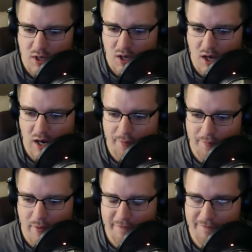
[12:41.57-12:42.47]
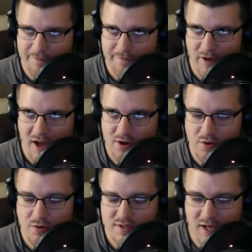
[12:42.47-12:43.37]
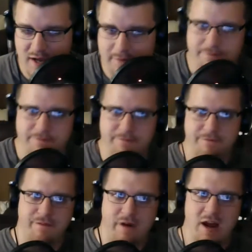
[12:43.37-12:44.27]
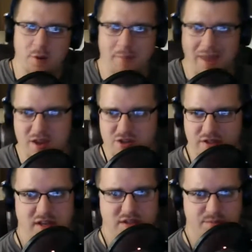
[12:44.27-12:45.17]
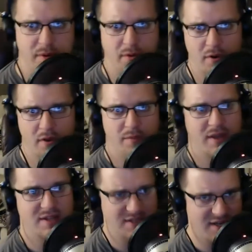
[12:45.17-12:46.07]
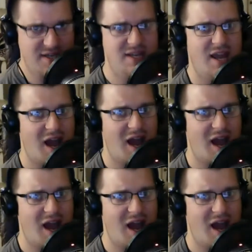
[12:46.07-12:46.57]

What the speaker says: I know it's like a fire mage, I think is probably one of the...